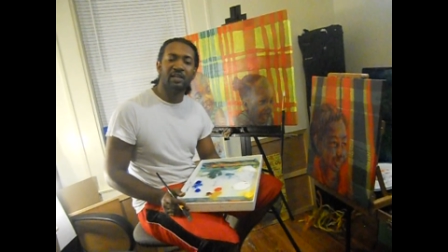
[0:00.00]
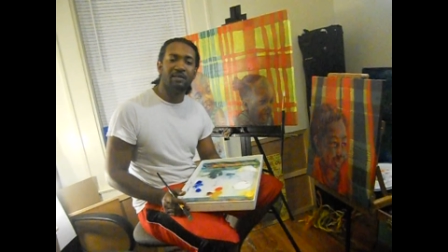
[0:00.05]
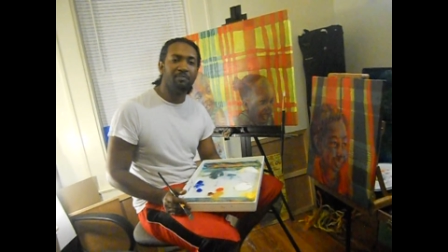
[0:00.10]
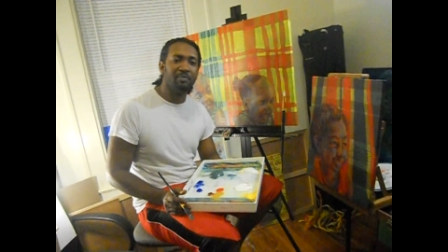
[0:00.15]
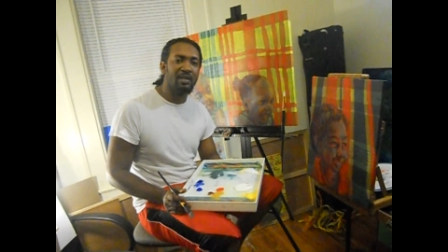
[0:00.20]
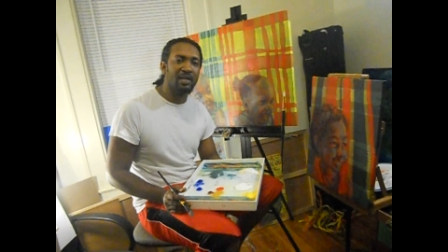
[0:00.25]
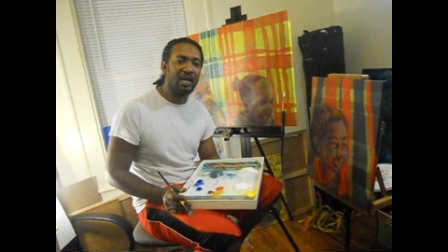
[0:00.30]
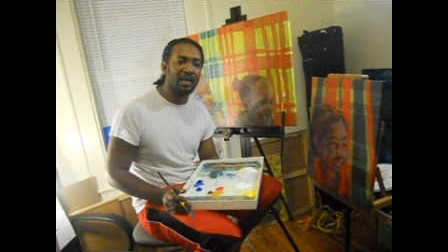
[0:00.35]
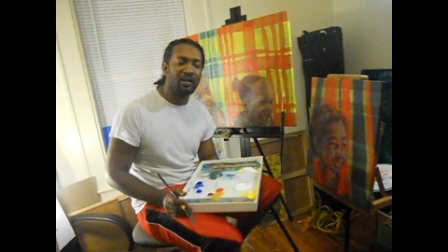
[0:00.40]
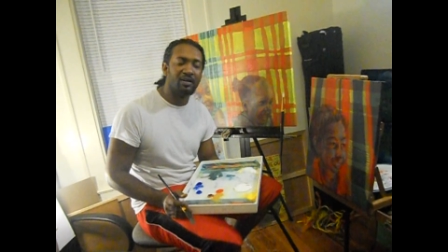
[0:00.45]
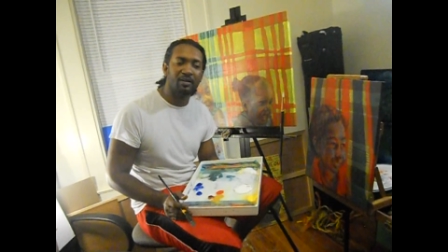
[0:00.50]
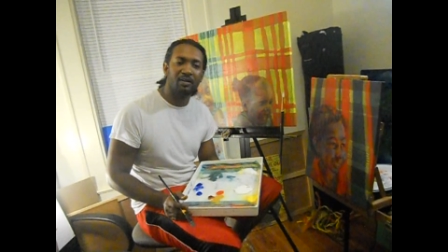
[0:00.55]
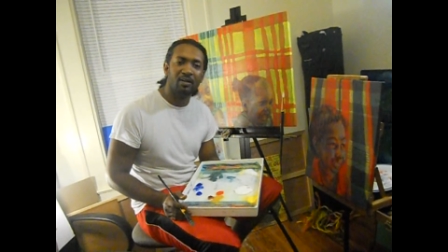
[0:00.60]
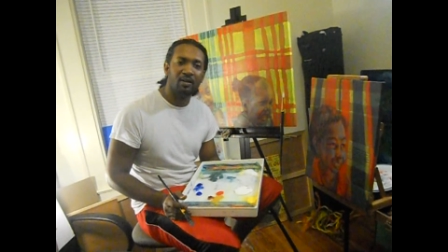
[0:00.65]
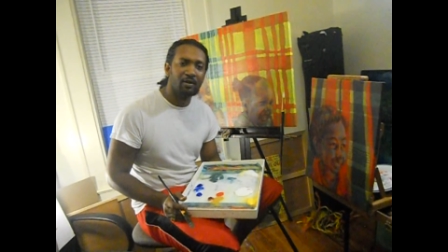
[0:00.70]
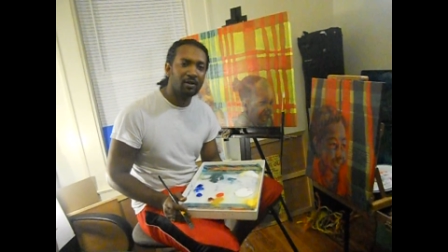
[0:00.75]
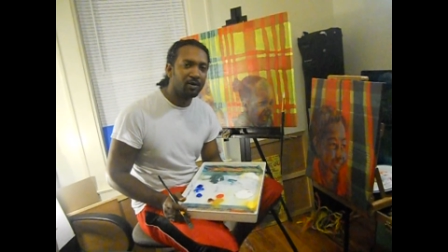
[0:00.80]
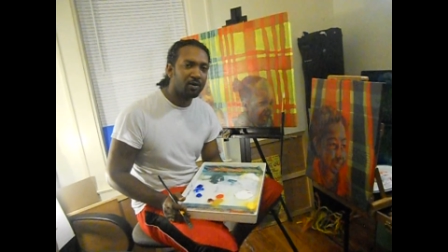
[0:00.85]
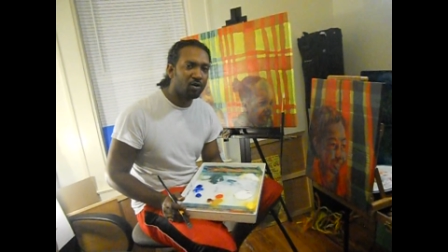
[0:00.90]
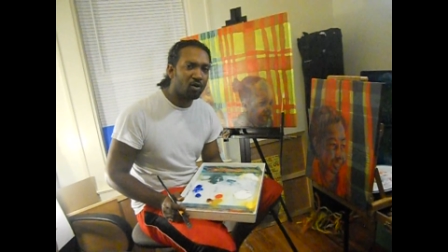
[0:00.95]
It began
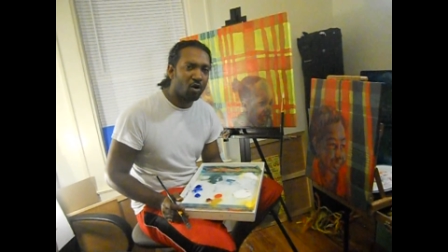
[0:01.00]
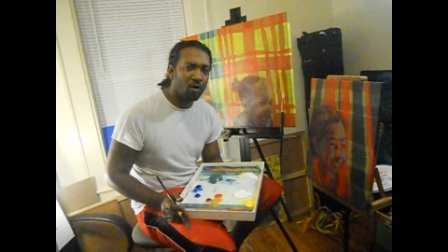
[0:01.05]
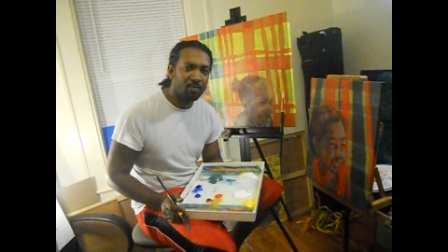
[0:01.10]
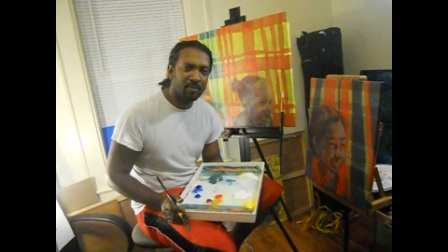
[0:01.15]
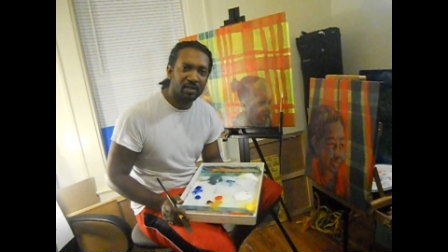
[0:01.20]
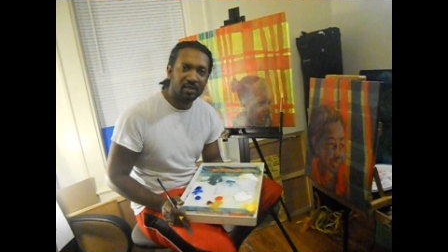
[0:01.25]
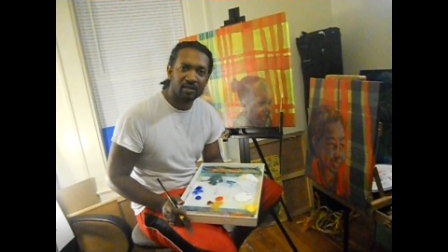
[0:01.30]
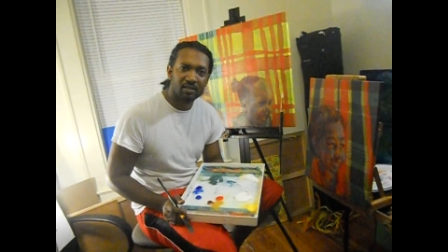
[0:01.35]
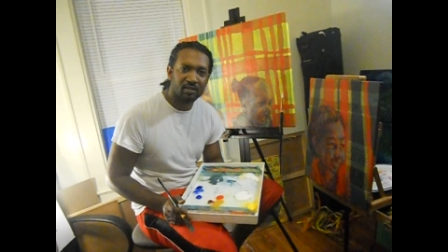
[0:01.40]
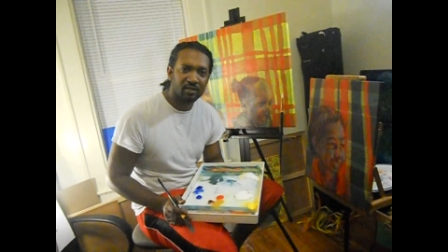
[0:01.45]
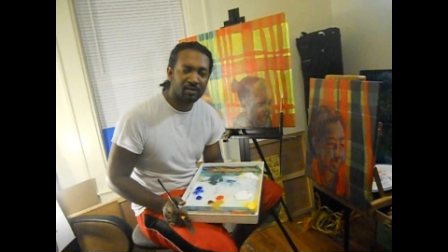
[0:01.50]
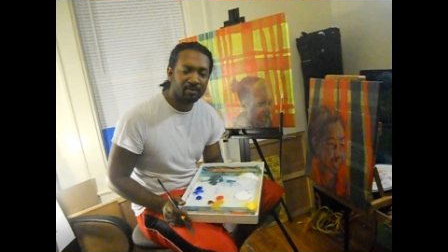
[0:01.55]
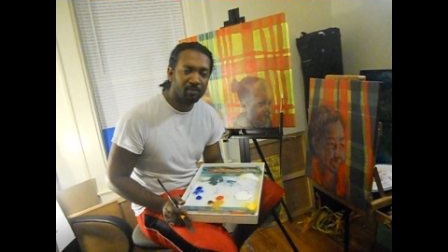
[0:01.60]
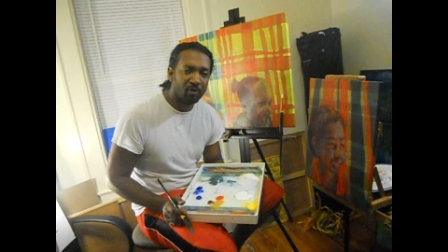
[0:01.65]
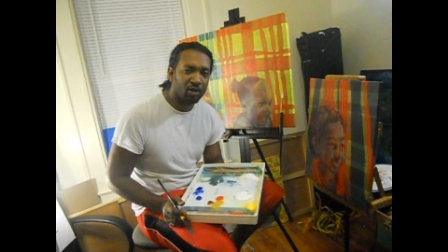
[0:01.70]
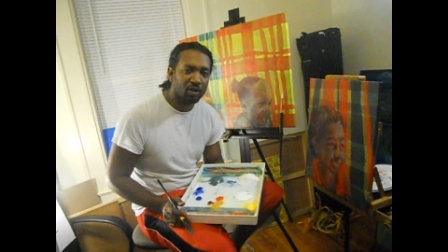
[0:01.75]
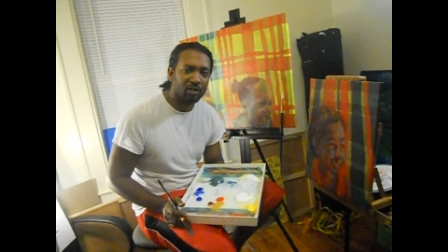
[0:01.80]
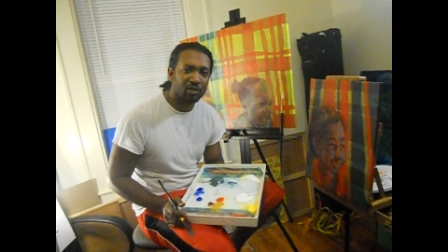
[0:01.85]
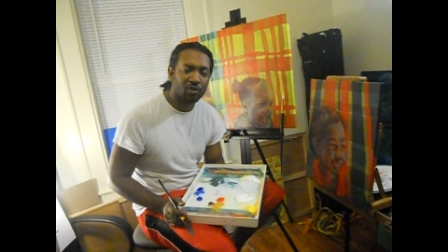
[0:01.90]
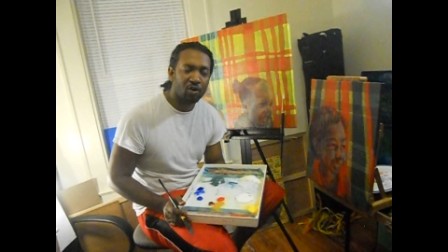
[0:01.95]
commerce,
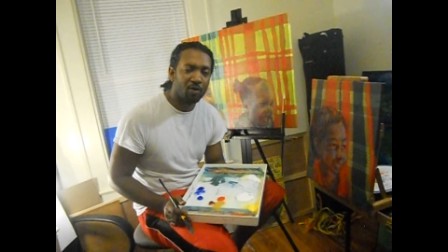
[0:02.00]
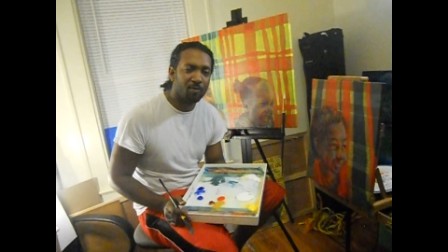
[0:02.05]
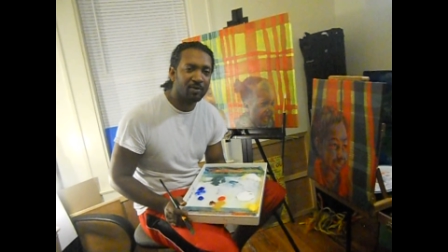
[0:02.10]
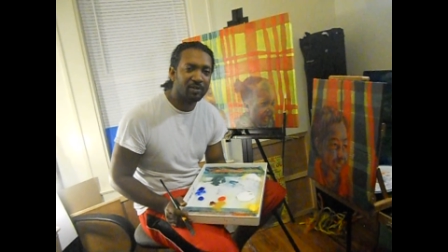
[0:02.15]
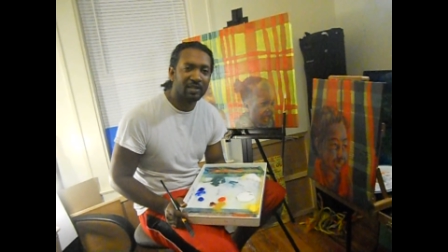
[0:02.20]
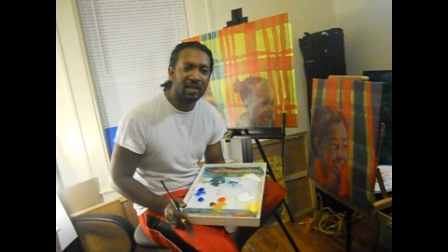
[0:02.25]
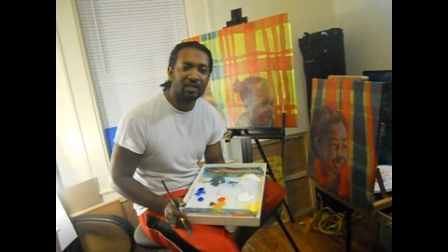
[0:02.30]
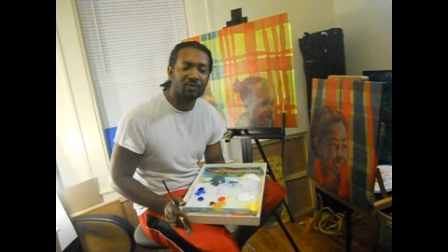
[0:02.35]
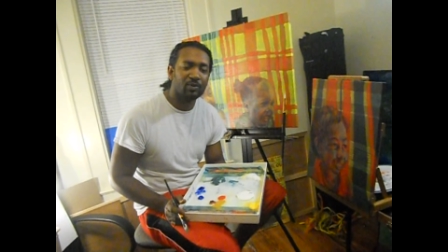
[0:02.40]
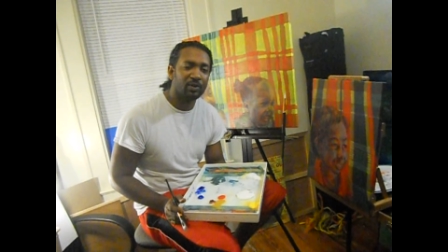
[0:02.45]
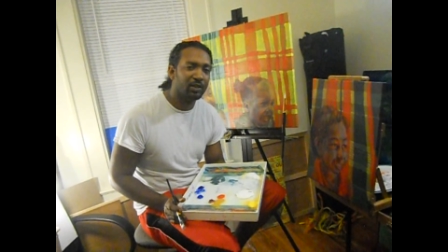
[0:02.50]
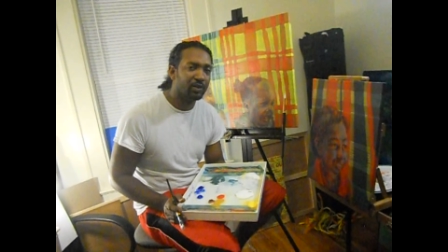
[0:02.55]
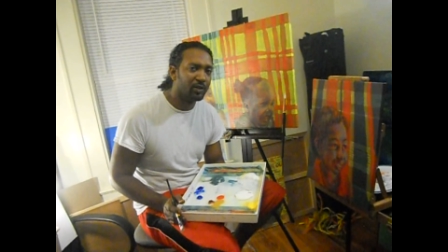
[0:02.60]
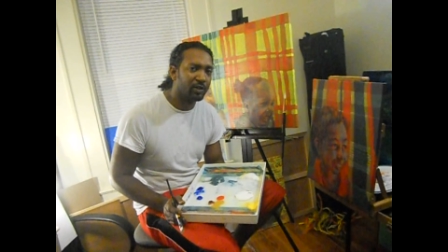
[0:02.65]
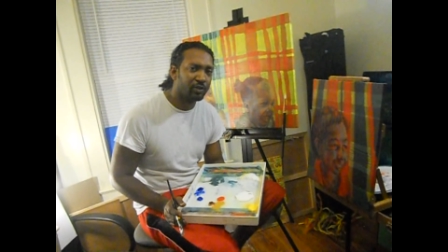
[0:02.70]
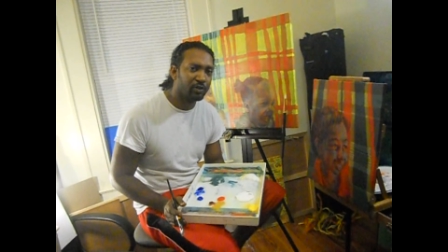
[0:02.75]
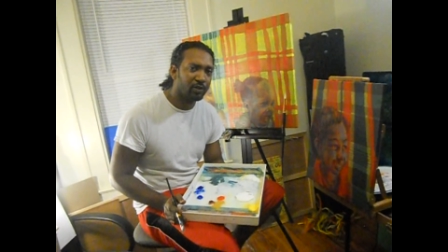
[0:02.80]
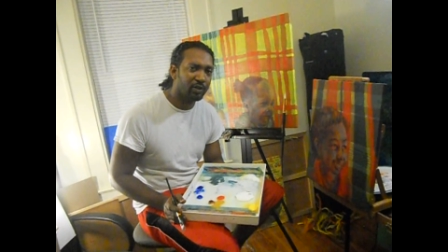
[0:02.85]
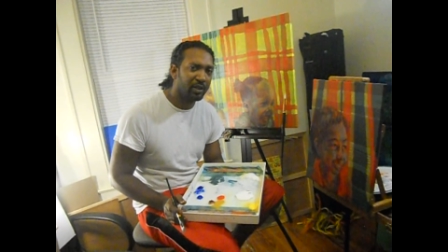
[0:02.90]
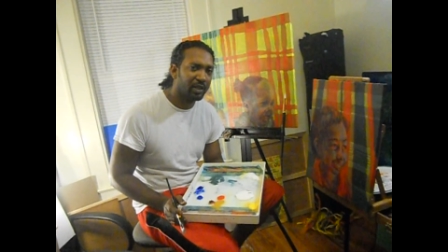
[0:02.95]
modern commerce as we know
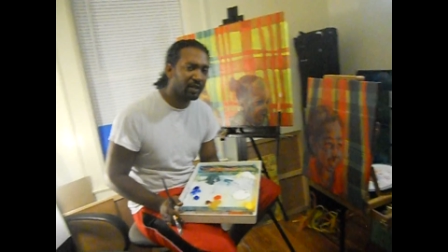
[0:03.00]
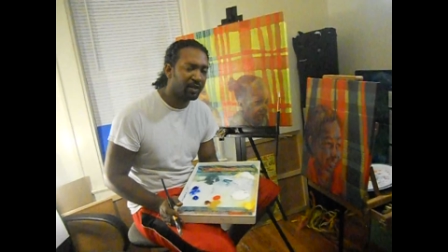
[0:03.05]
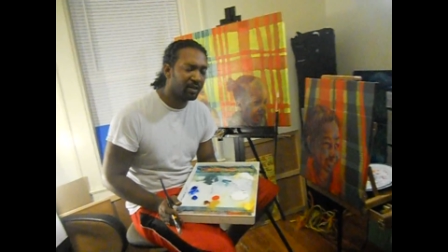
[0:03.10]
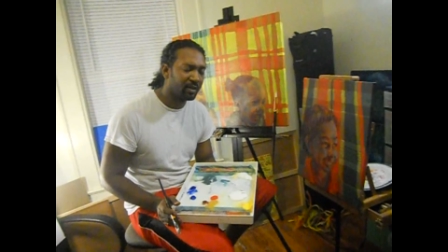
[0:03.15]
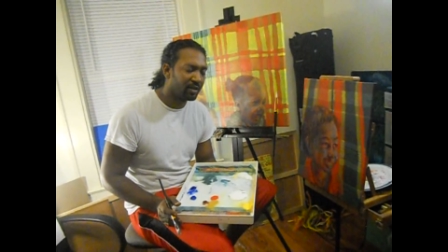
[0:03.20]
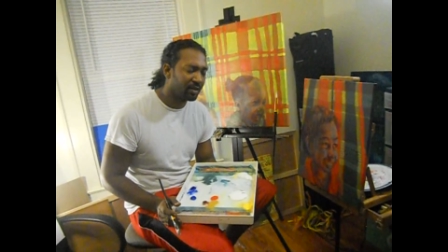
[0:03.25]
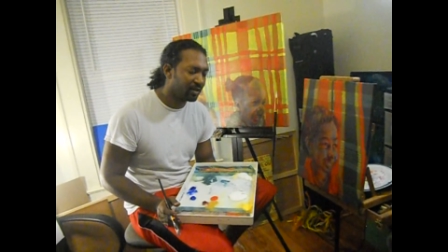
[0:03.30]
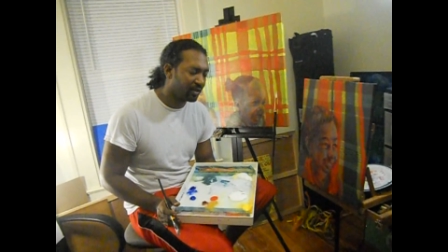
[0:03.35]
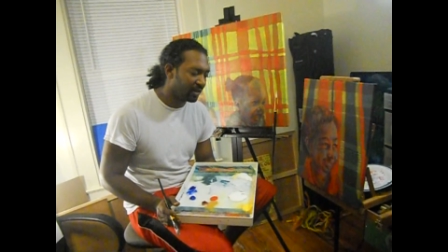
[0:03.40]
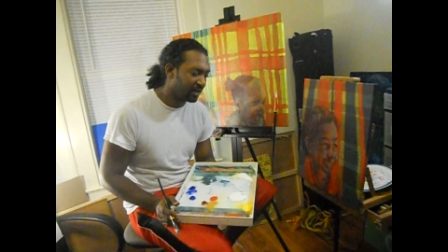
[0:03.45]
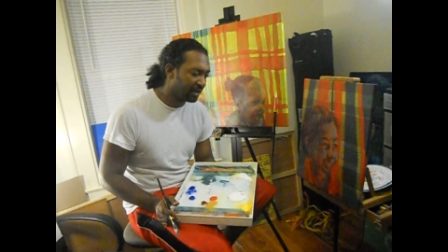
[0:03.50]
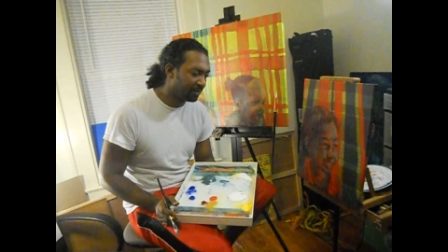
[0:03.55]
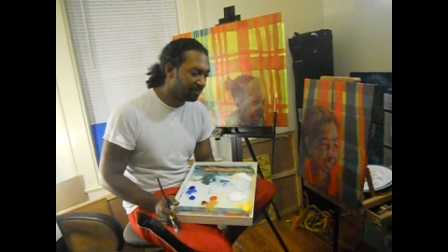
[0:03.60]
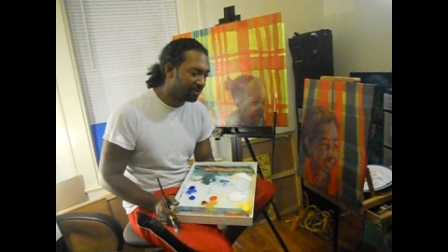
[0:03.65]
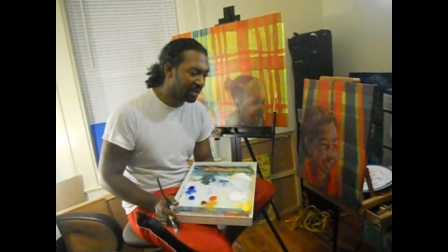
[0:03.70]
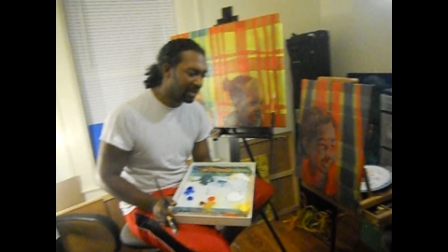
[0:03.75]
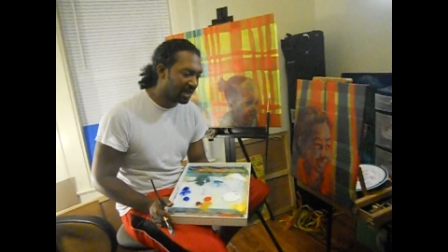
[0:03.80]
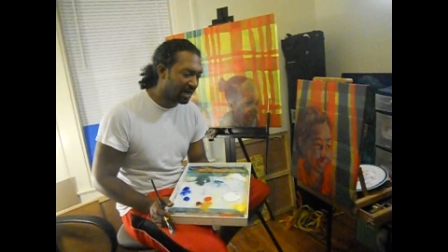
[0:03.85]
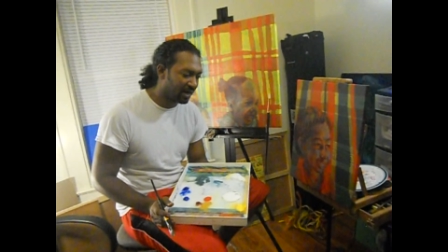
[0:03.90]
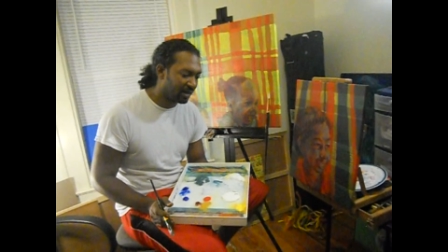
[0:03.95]
it today. It began